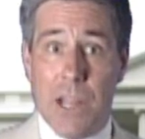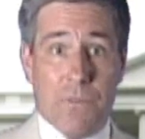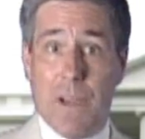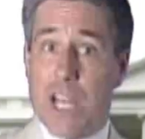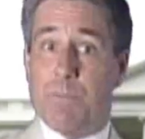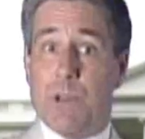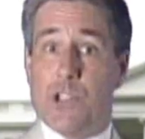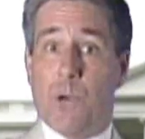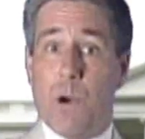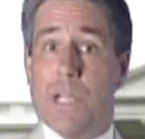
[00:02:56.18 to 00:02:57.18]
And the vast
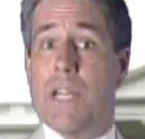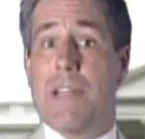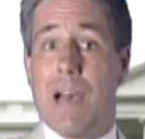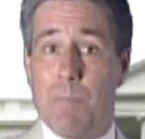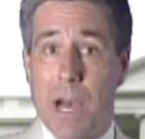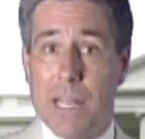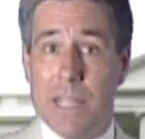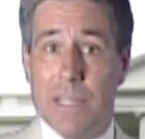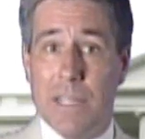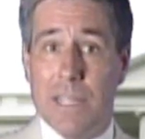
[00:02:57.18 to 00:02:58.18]
majority of that
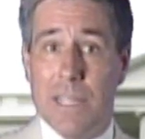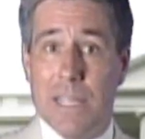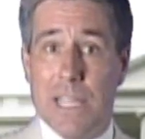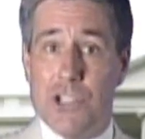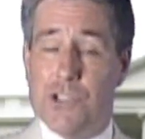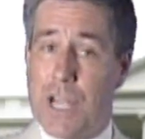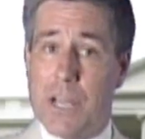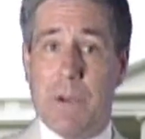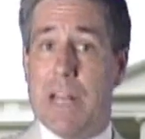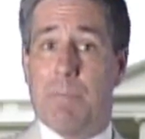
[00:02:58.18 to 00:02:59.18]
money is
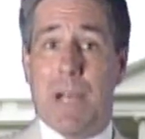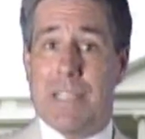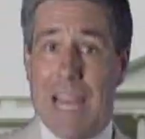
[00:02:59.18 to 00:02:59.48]
generated by